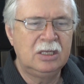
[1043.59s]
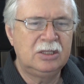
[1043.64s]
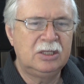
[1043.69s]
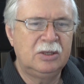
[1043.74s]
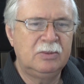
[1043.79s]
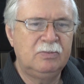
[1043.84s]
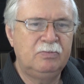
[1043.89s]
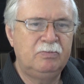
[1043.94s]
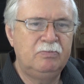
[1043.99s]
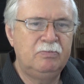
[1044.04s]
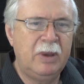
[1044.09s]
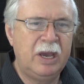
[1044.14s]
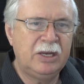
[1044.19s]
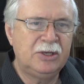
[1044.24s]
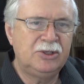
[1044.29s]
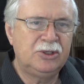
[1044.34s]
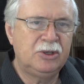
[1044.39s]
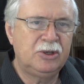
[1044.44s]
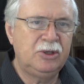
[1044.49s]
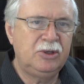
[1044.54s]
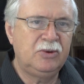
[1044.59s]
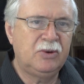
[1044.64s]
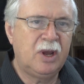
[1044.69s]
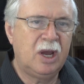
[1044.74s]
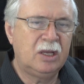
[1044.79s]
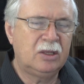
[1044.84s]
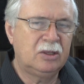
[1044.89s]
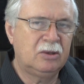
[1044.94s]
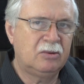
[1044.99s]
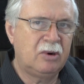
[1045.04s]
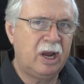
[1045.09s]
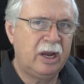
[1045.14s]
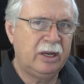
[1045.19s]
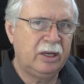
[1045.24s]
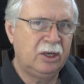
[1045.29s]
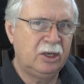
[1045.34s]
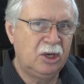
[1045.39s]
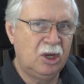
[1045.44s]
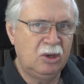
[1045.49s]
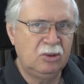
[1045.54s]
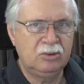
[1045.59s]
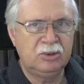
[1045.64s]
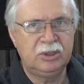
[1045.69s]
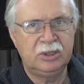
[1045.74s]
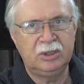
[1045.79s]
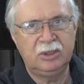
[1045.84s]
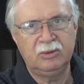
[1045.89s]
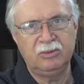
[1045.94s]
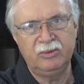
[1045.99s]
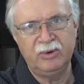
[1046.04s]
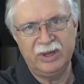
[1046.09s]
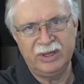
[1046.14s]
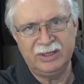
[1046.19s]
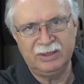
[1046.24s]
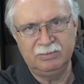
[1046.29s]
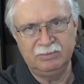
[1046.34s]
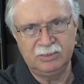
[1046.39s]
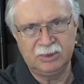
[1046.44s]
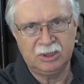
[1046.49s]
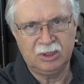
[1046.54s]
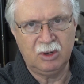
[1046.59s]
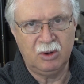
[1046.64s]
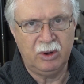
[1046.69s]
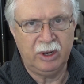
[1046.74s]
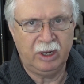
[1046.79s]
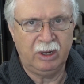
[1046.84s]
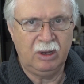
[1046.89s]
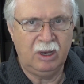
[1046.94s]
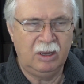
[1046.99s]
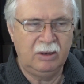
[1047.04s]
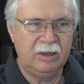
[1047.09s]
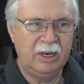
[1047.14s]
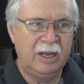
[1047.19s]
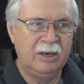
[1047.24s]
to make sure you got the right notes and the rhythms going on.